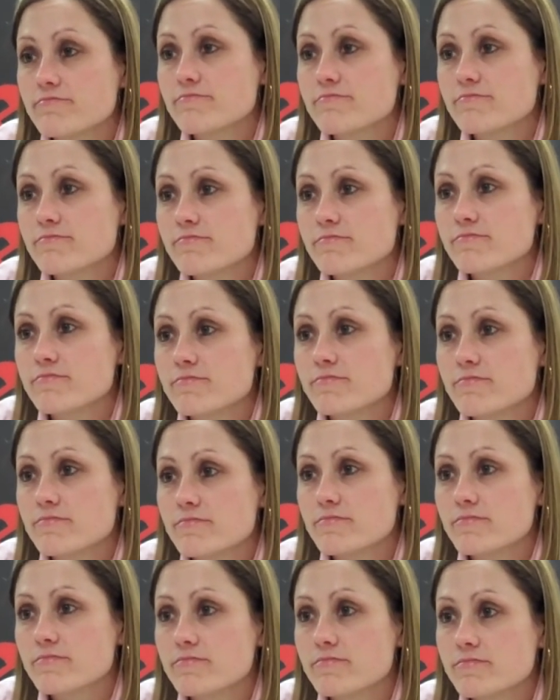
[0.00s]
And
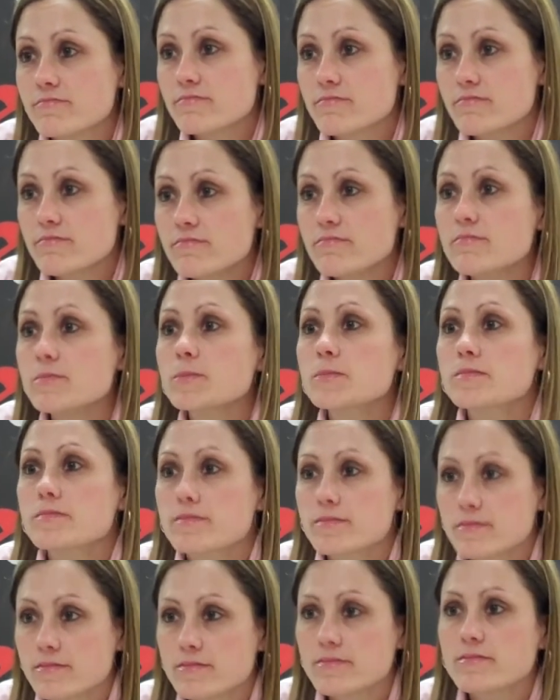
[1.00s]
talk about Sydney a little
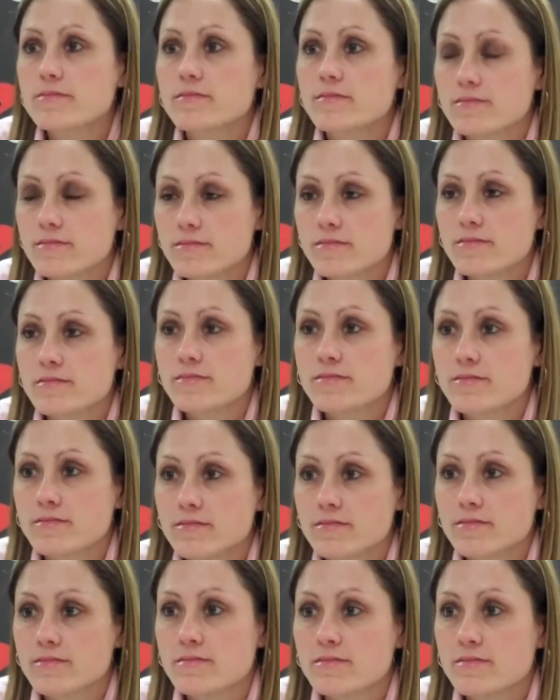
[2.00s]
bit tonight. I mean, she
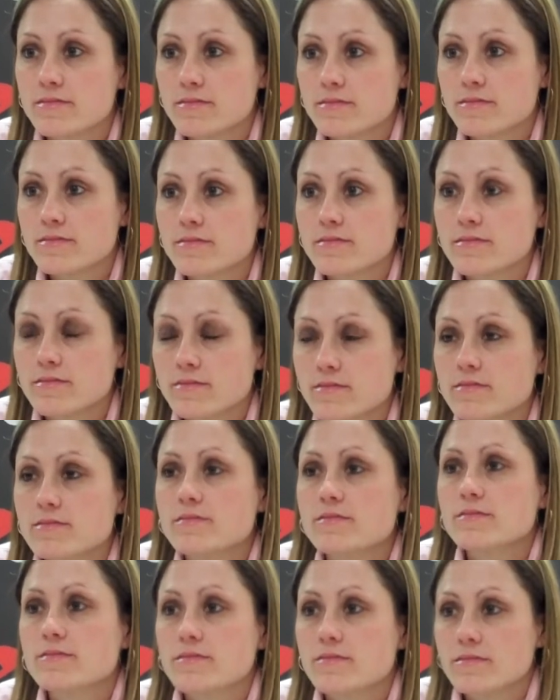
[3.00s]
leads the team in
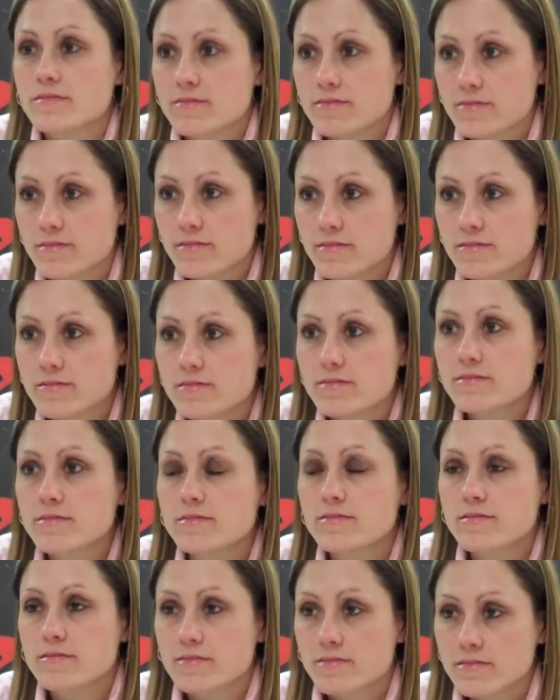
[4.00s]
steals,
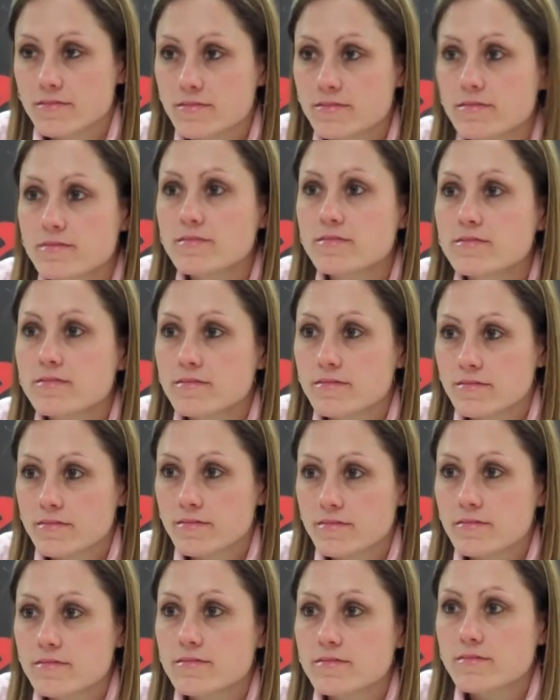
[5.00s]
tied in assists,
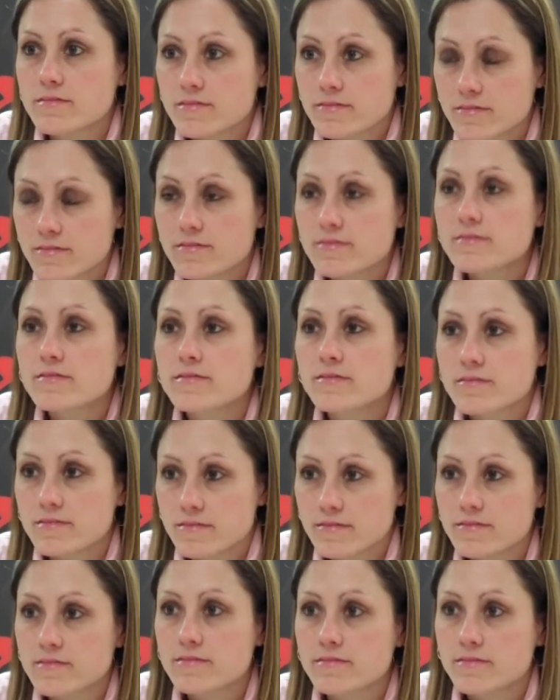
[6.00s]
15,
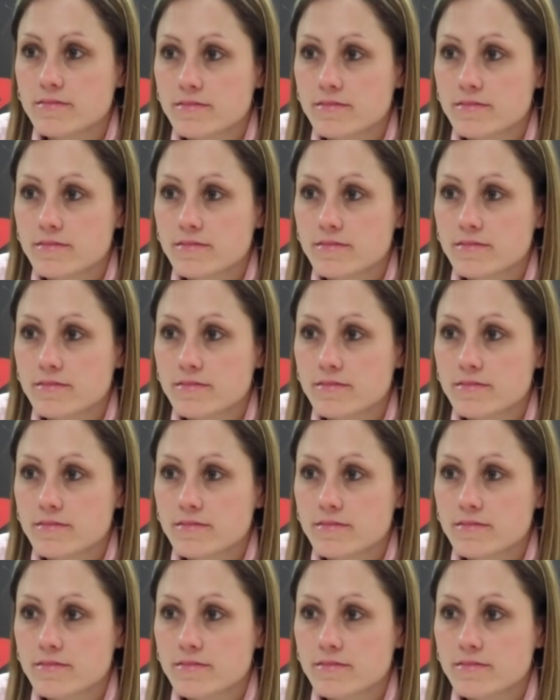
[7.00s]
double-double, 15